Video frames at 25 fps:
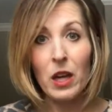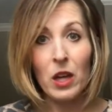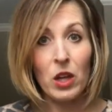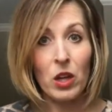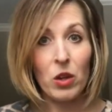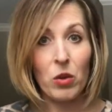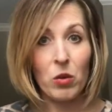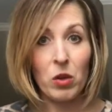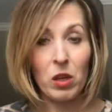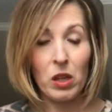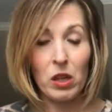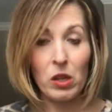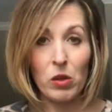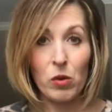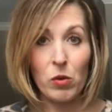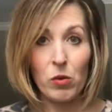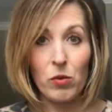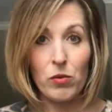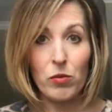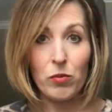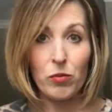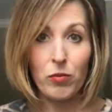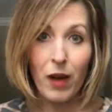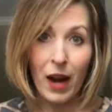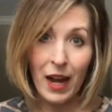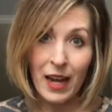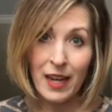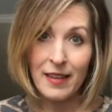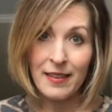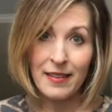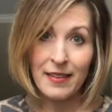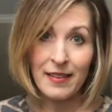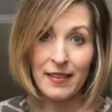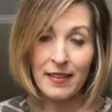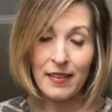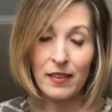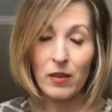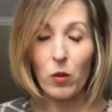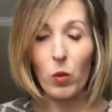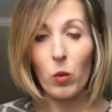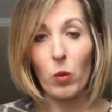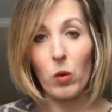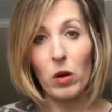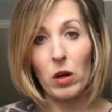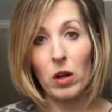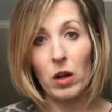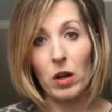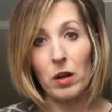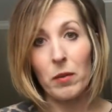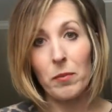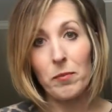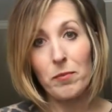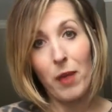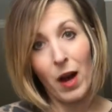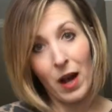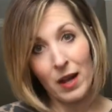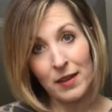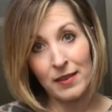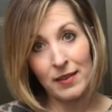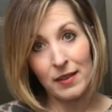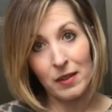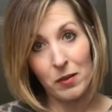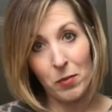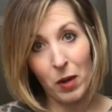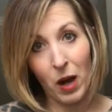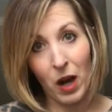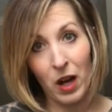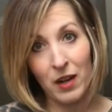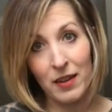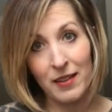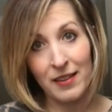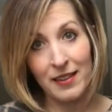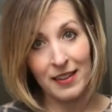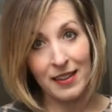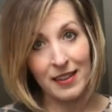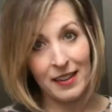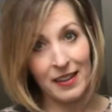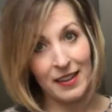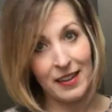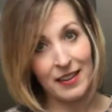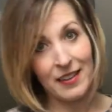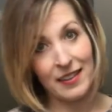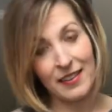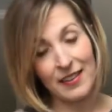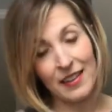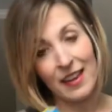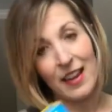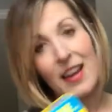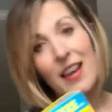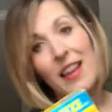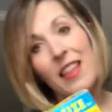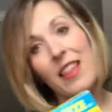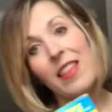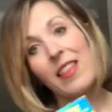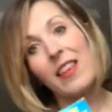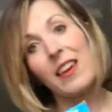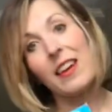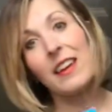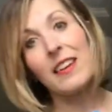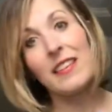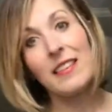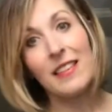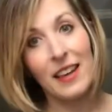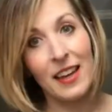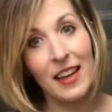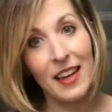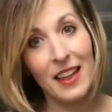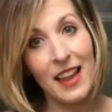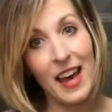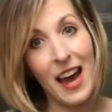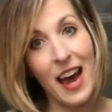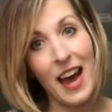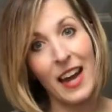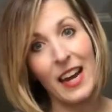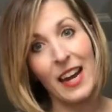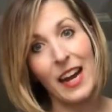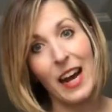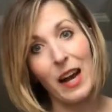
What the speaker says: you can use rice or pasta boxes, things like that.